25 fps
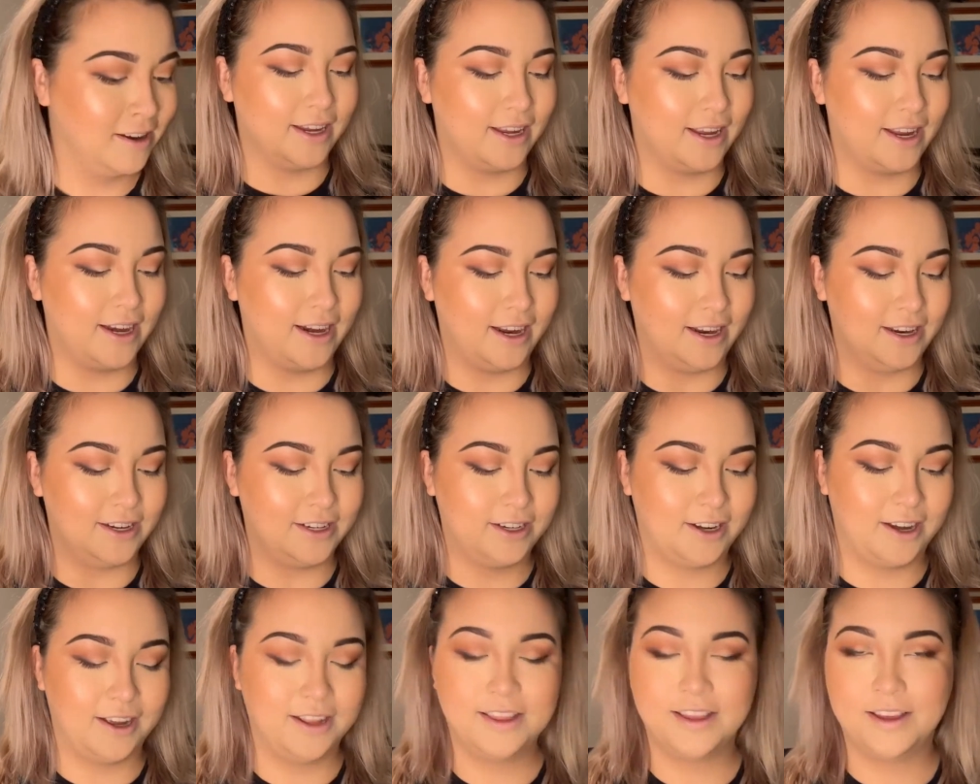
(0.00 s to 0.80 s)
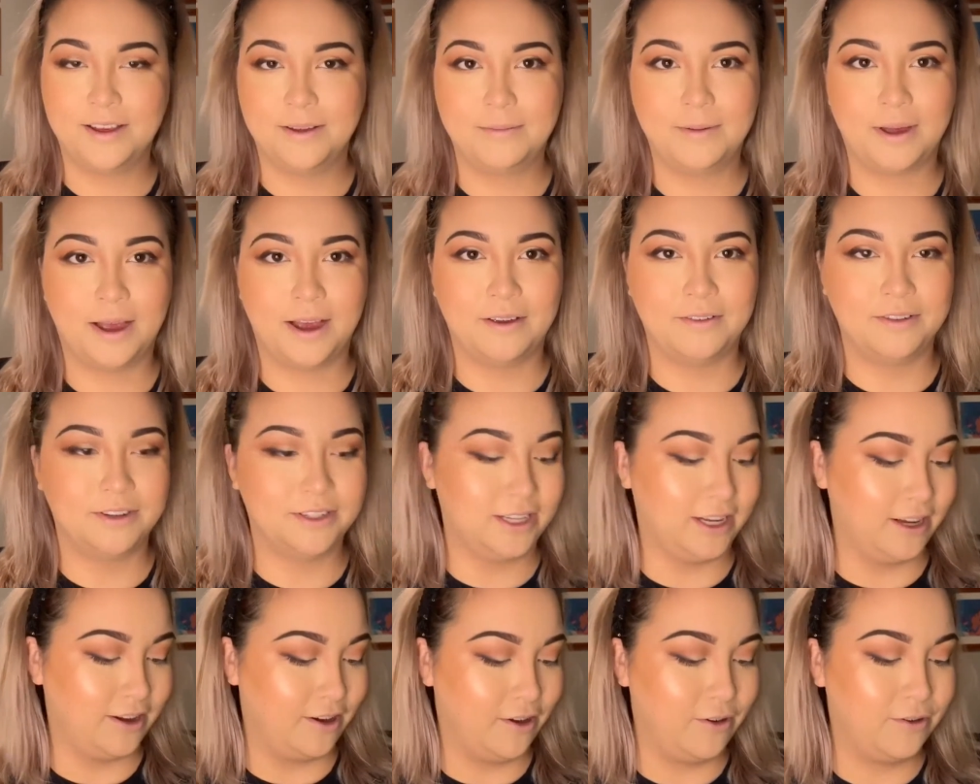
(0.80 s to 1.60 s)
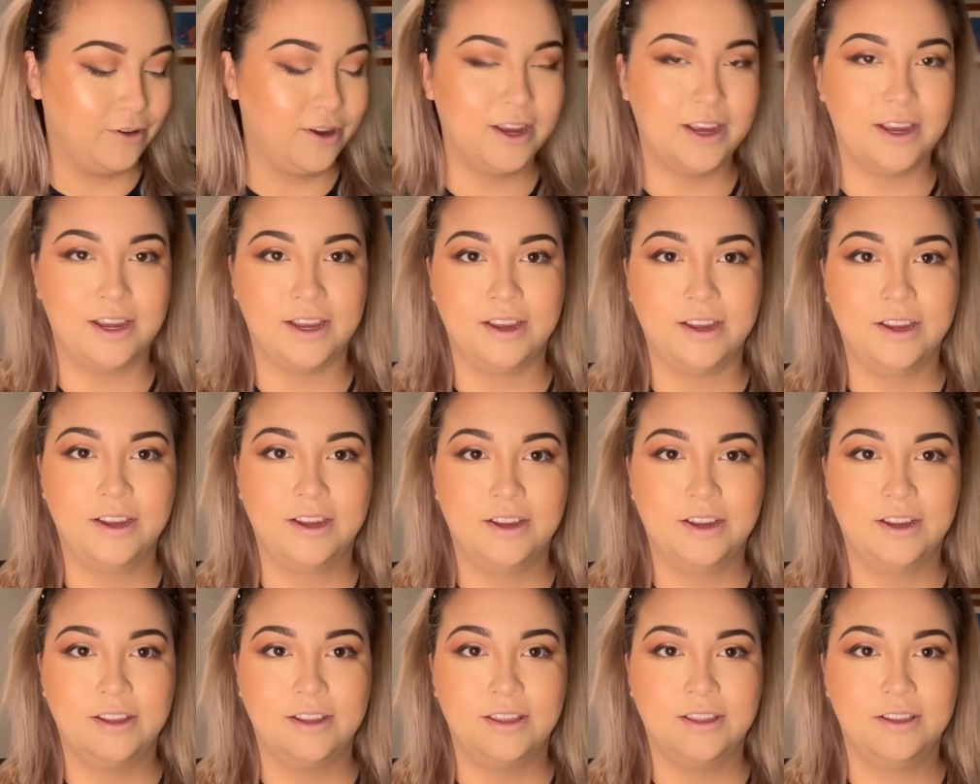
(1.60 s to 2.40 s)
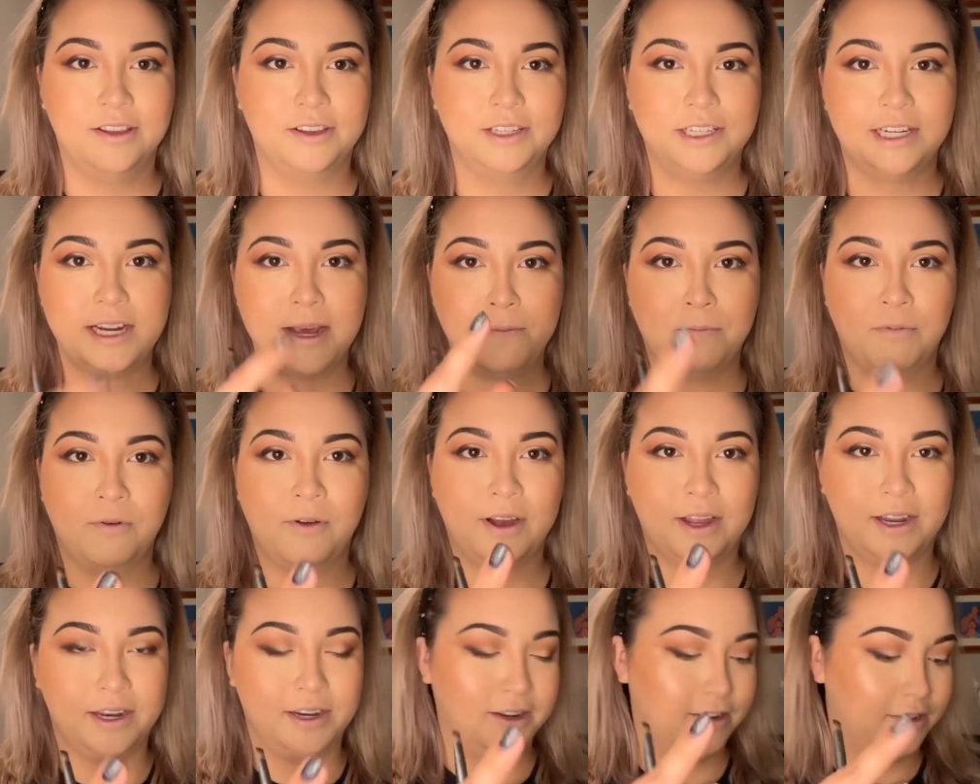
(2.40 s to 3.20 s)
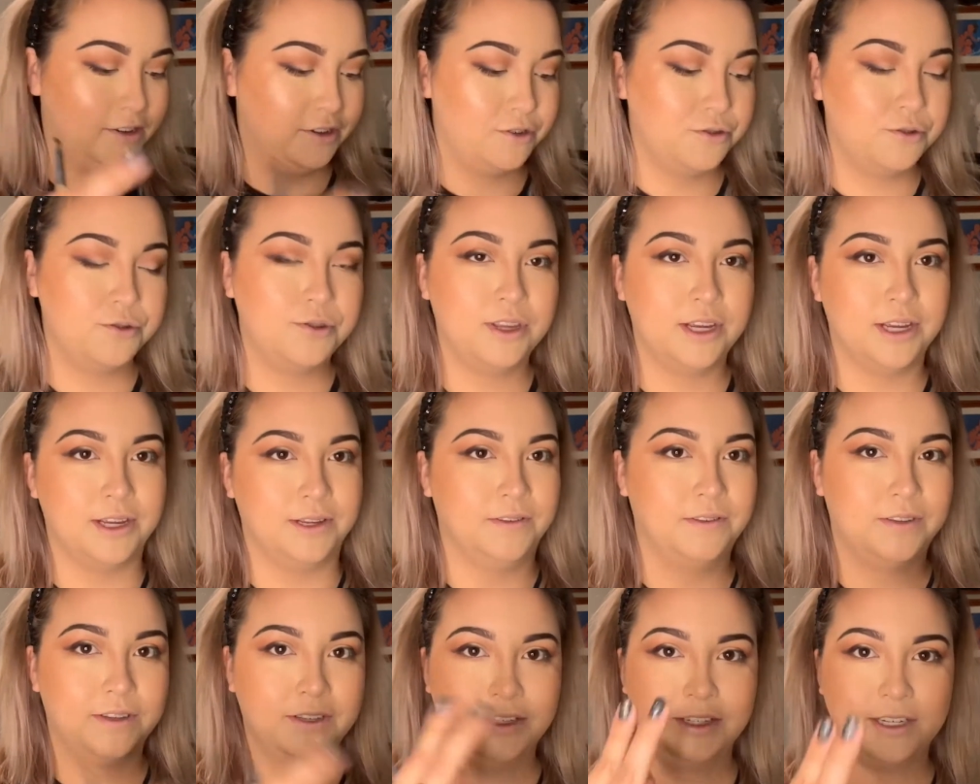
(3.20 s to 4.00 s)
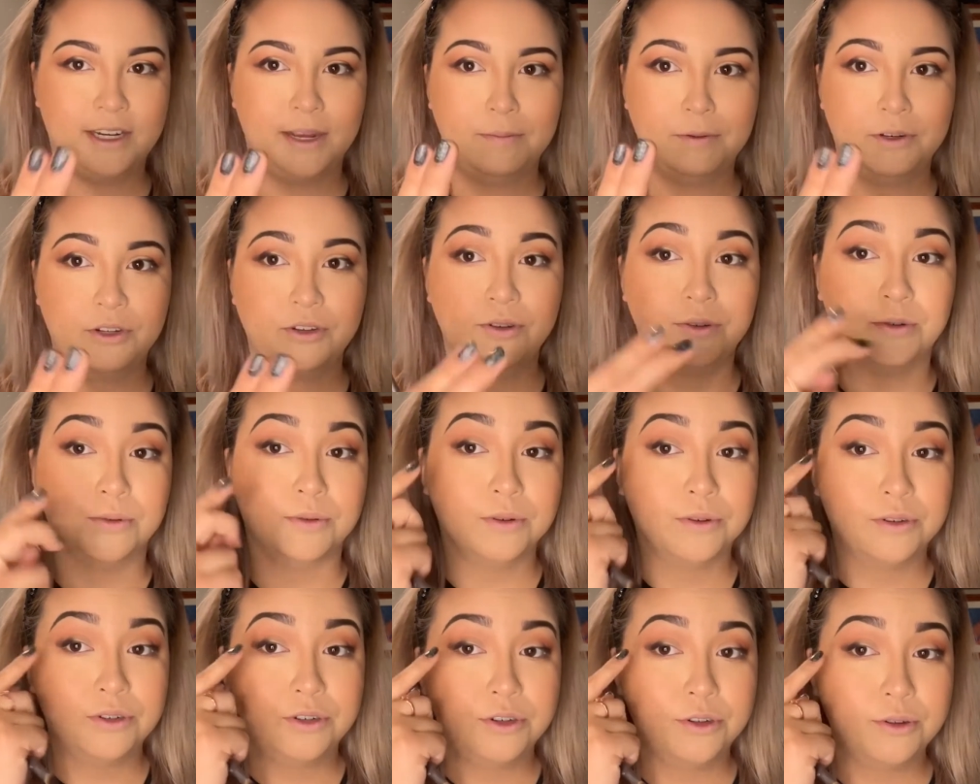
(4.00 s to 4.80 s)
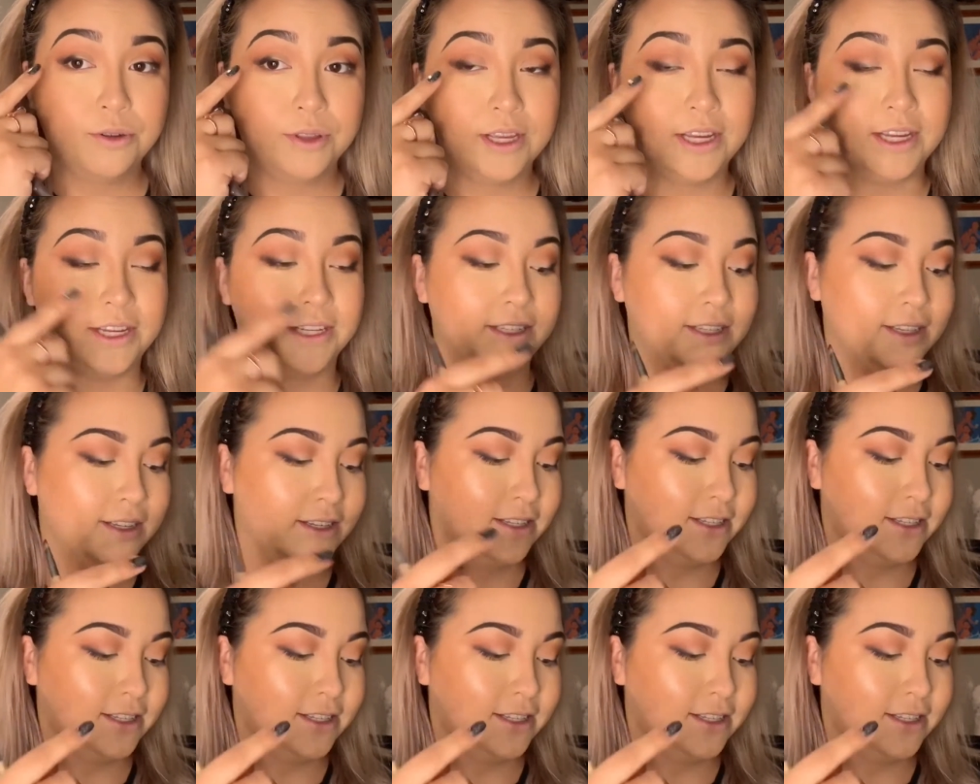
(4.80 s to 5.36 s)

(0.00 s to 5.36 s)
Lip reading: And I taught them. I was like, okay, step 1, do this. Step 2, do this.